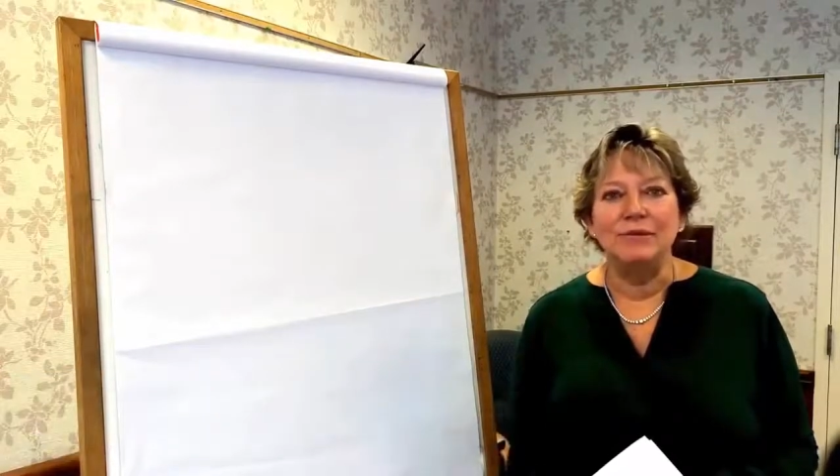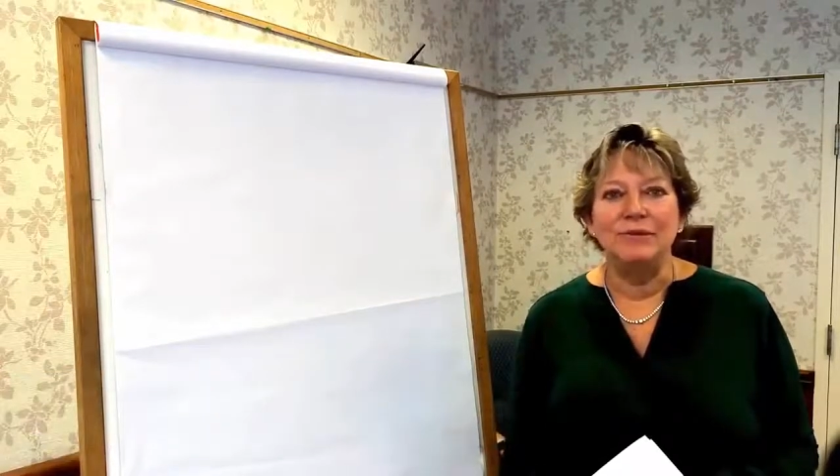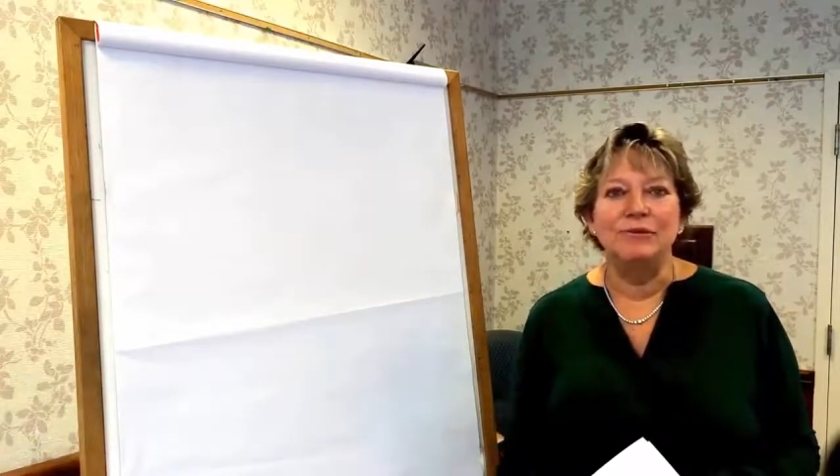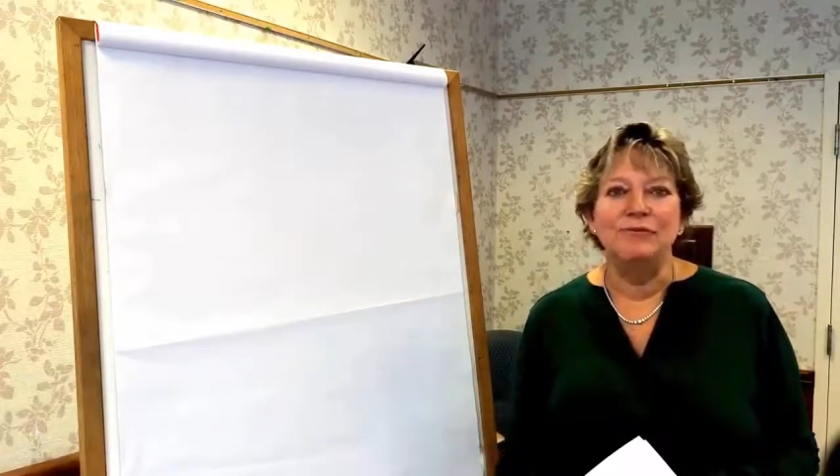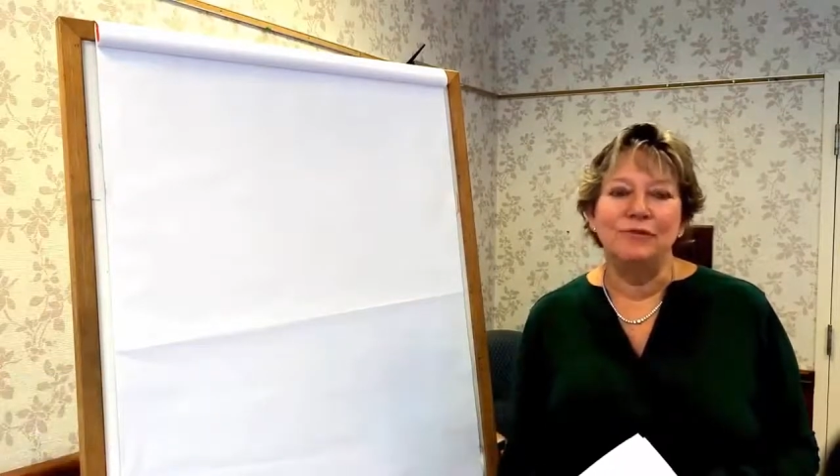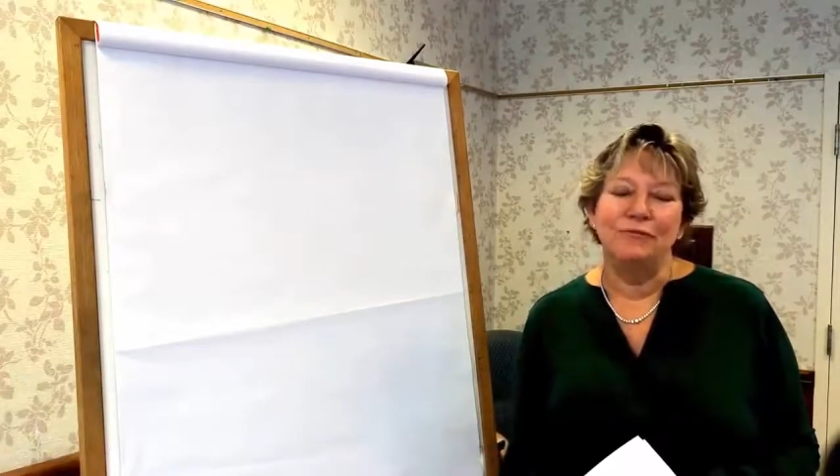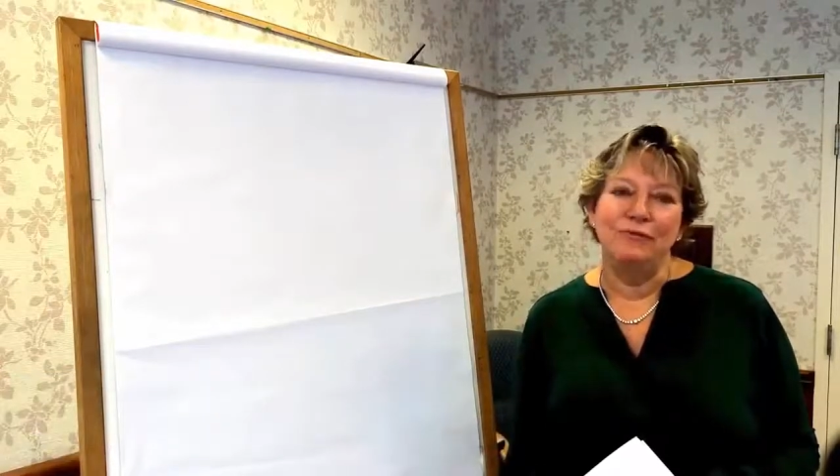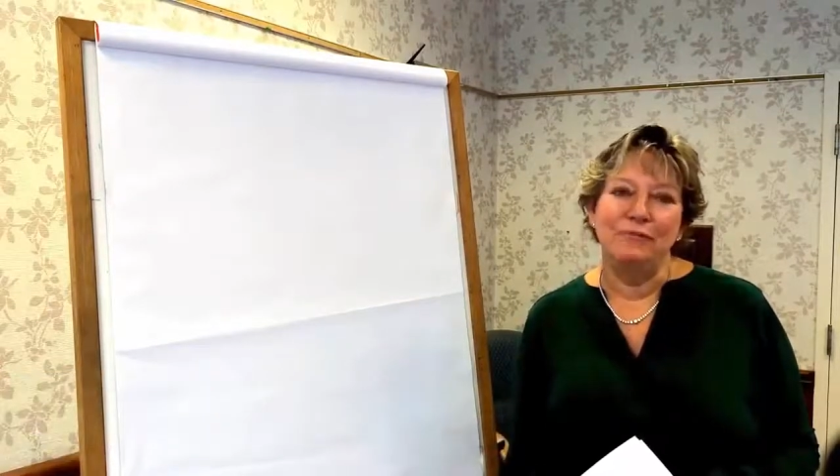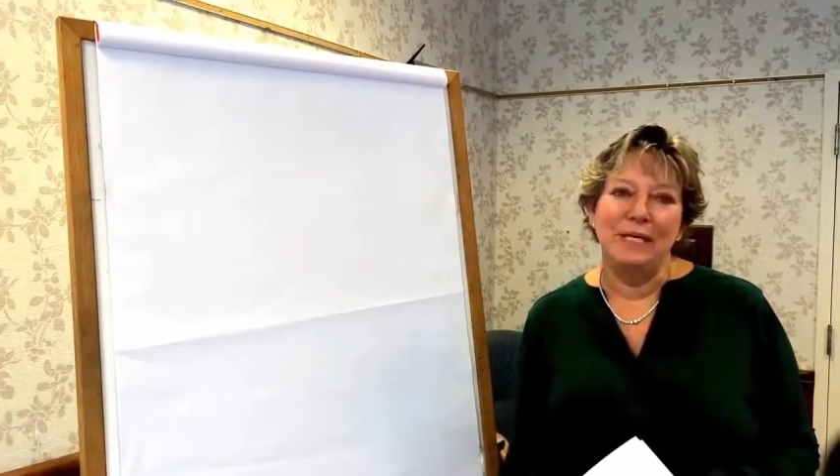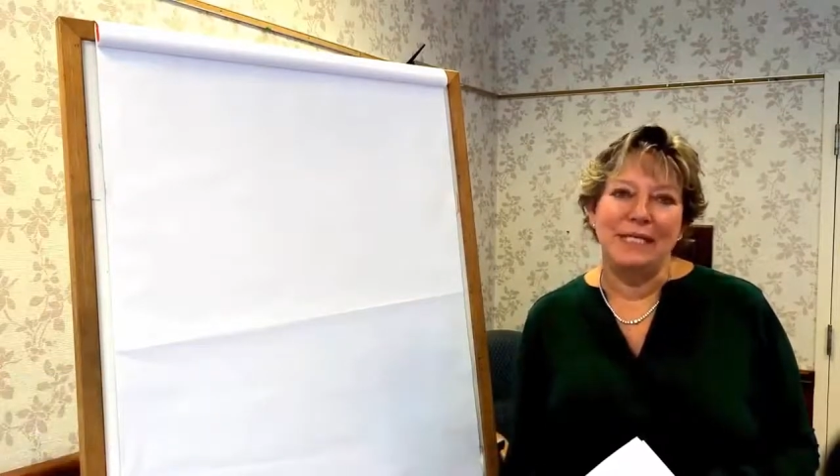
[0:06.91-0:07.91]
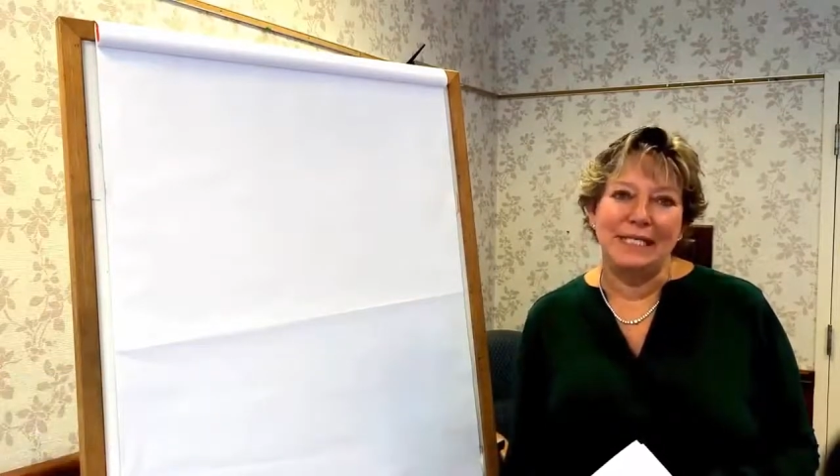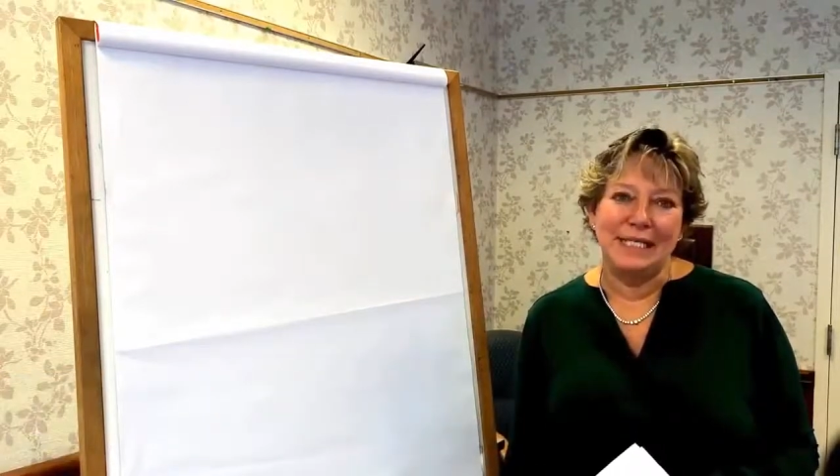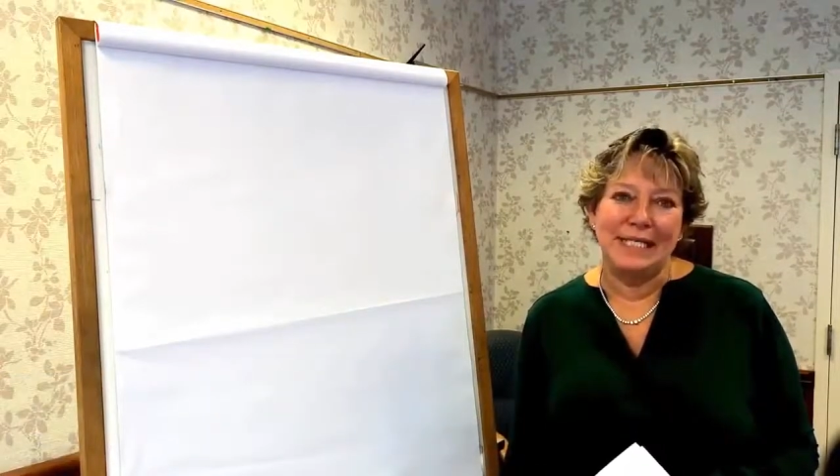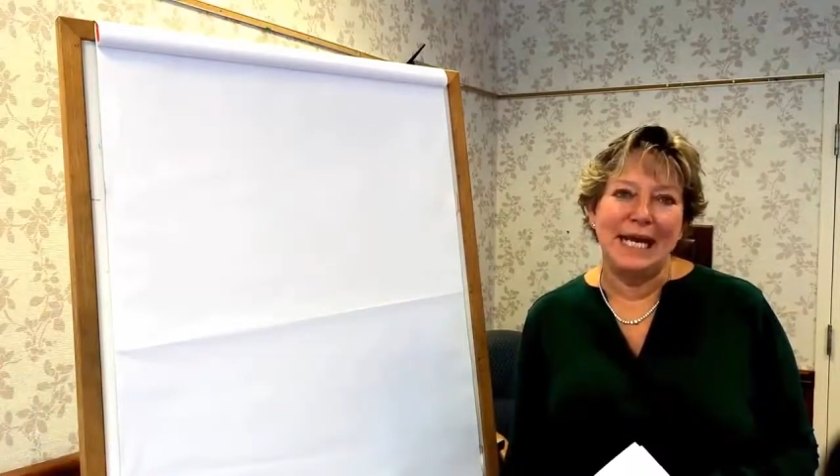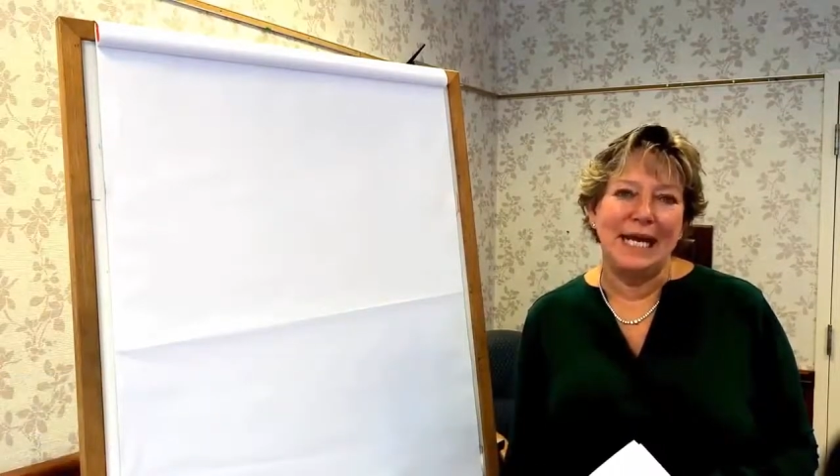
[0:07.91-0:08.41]
with you for a few minutes
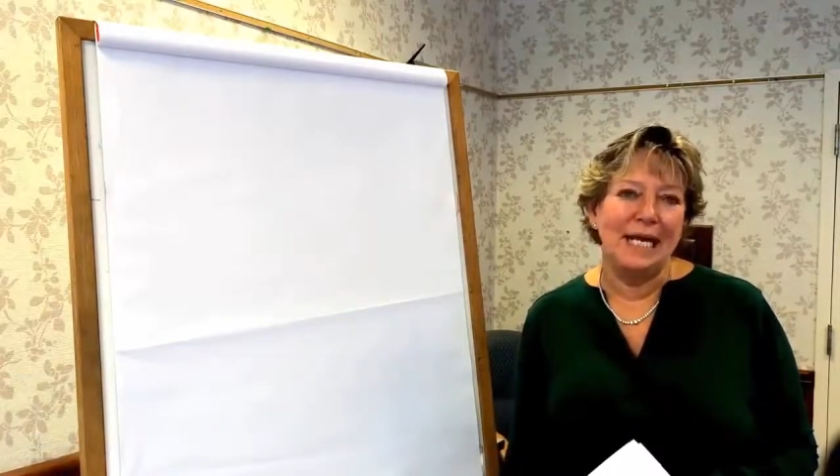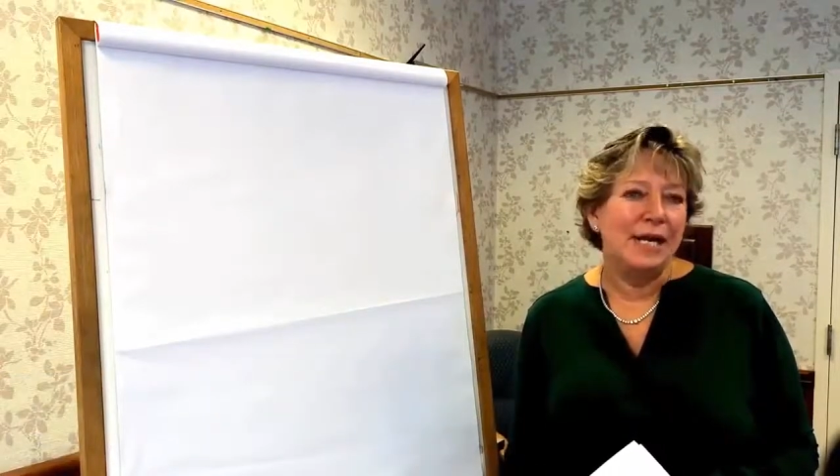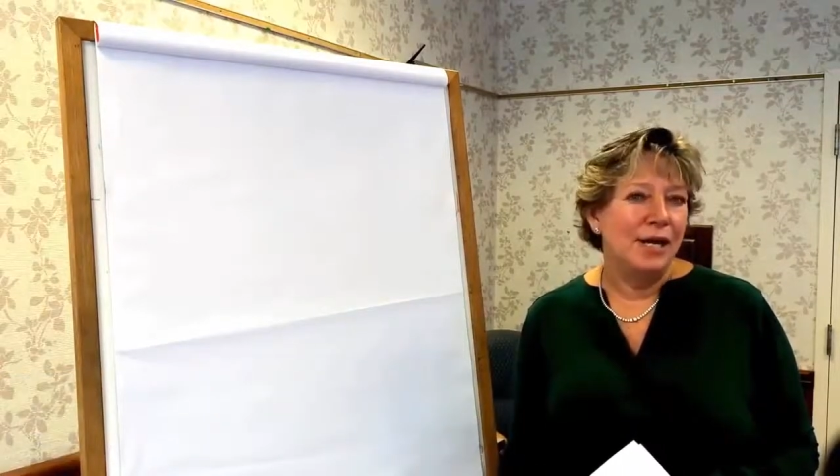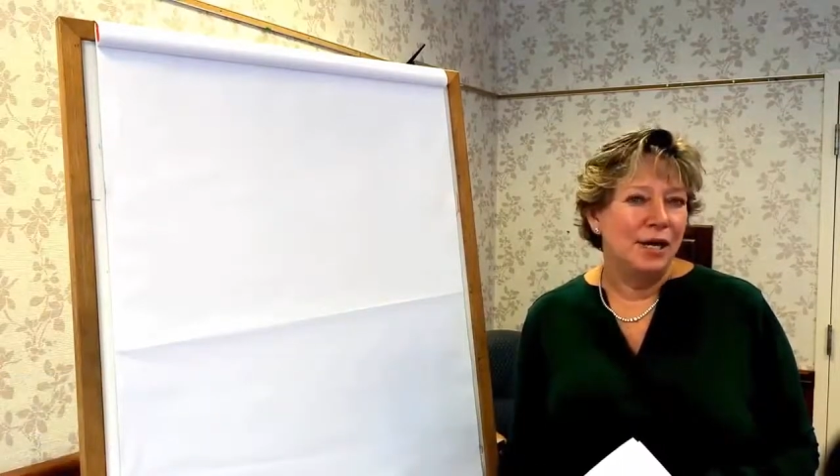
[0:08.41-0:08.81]
today